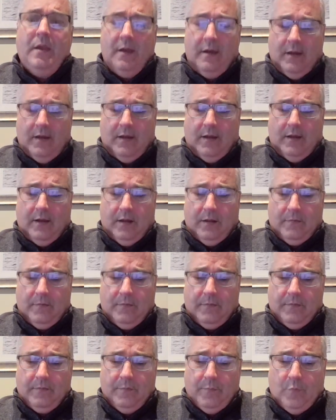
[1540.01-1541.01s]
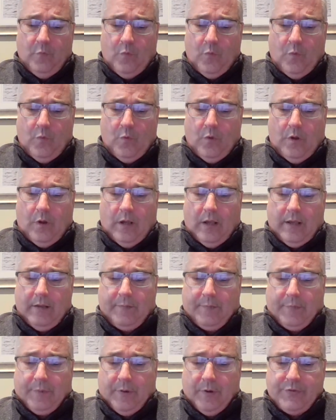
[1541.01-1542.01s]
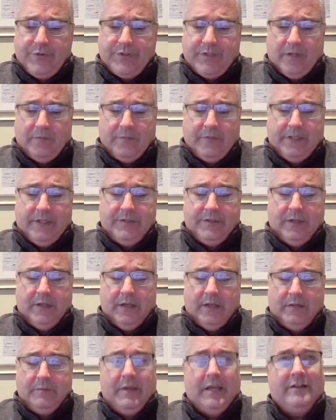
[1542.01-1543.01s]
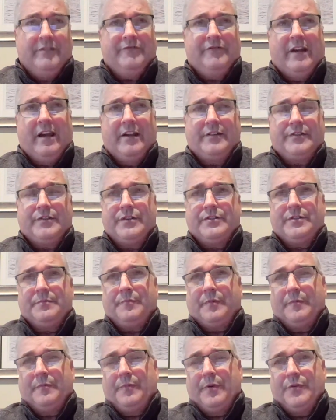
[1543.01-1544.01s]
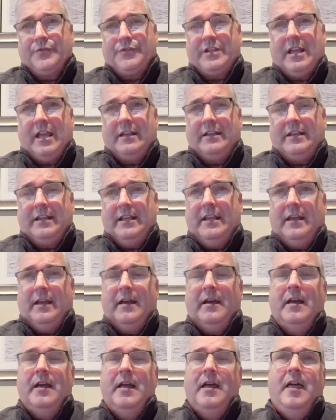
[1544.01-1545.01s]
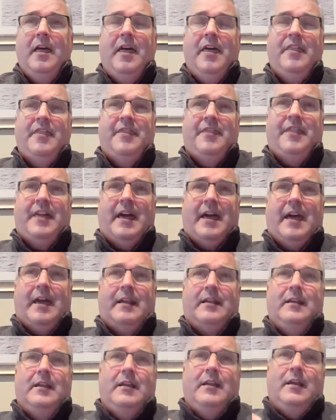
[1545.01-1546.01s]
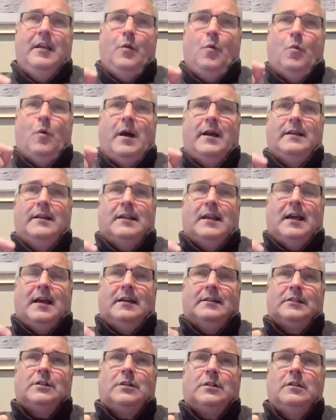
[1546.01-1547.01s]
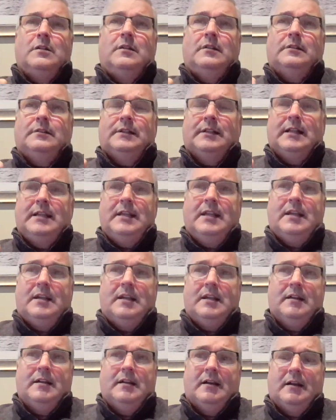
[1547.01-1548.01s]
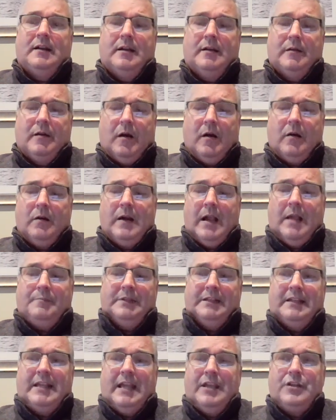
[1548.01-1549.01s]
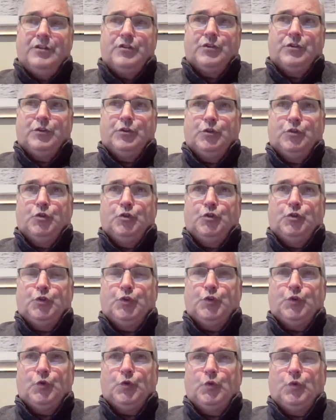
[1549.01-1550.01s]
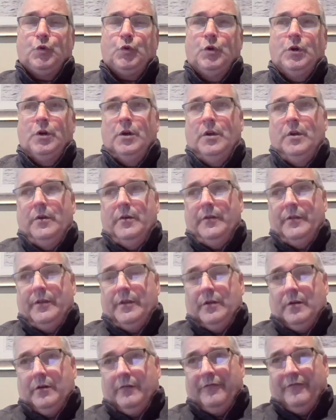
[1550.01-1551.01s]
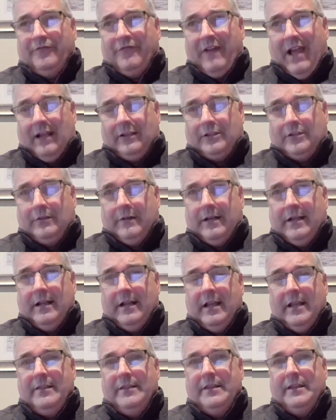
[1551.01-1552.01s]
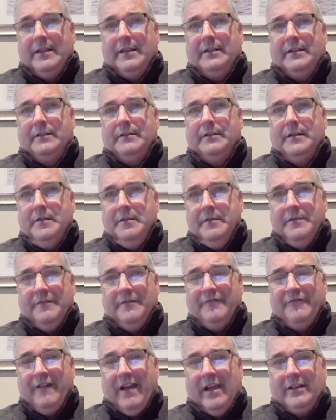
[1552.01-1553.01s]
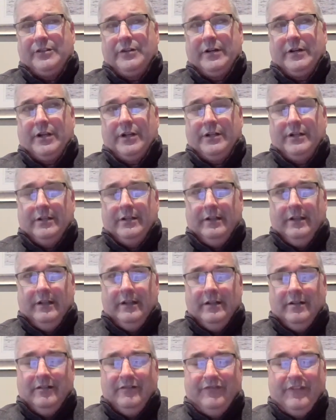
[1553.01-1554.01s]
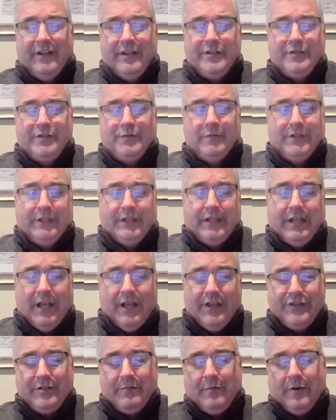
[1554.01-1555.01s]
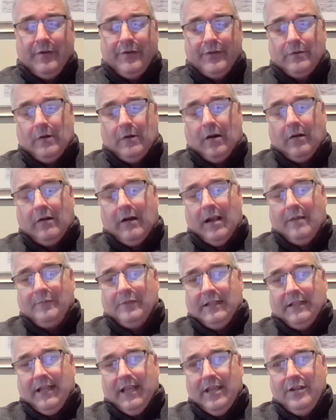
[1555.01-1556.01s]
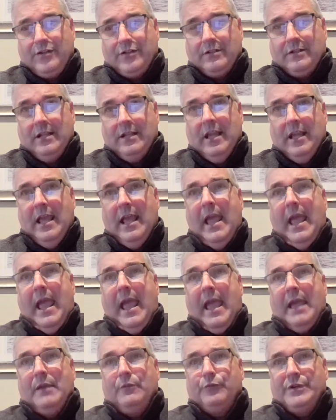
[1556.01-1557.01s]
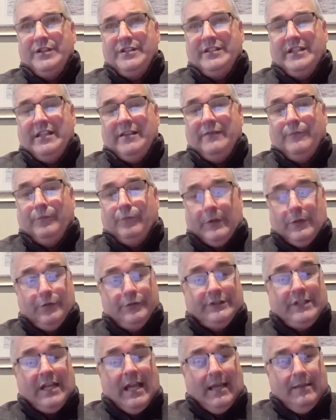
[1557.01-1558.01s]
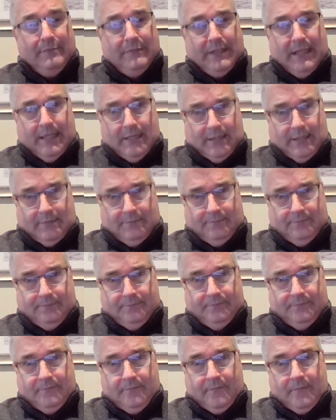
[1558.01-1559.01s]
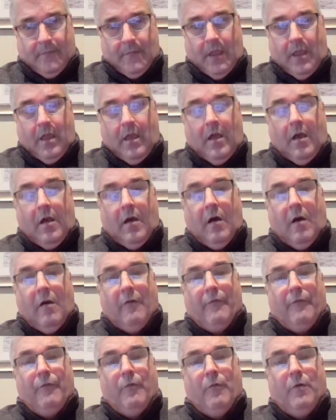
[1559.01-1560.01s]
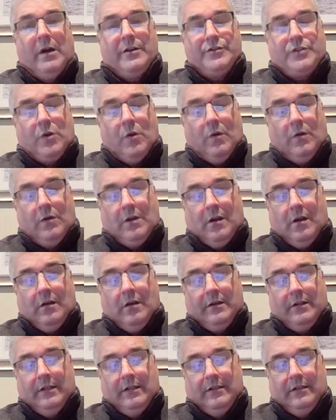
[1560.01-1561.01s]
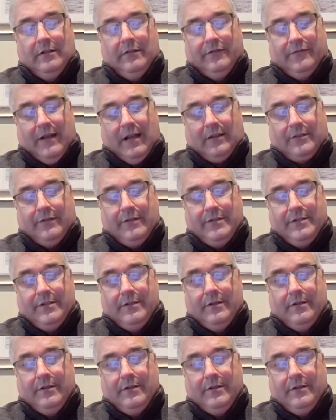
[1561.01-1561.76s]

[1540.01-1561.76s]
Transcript: Um, I approached some of these gun manufacturers and proposed the idea that why not link uh, our application to their factory and then the factory can interface with the customer through our application and receive real time data of what is going on in their factories